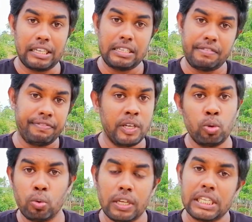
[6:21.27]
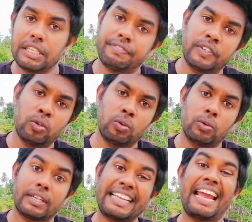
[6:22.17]
if you
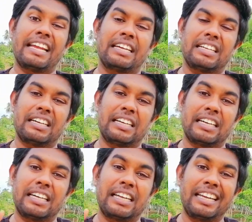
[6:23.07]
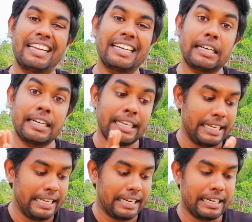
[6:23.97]
can learn
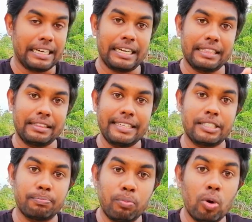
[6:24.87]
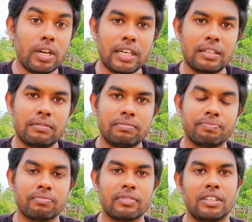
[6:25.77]
this book,
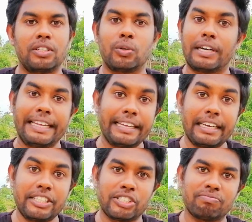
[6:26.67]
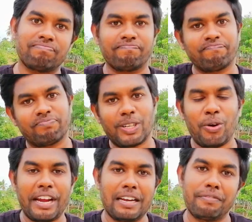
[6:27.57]
your English
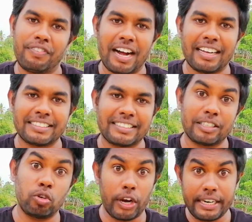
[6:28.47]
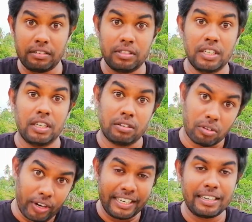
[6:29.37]
going fast, going
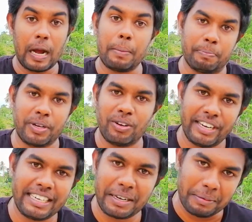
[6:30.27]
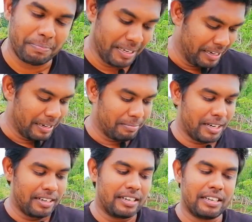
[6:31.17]
up.
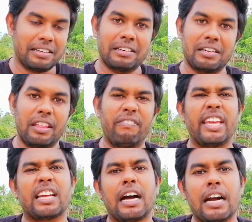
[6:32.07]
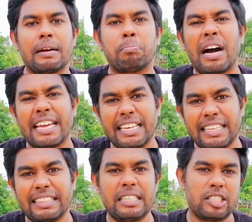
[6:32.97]
But we can't buy
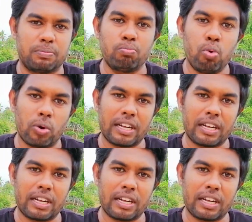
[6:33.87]
this book.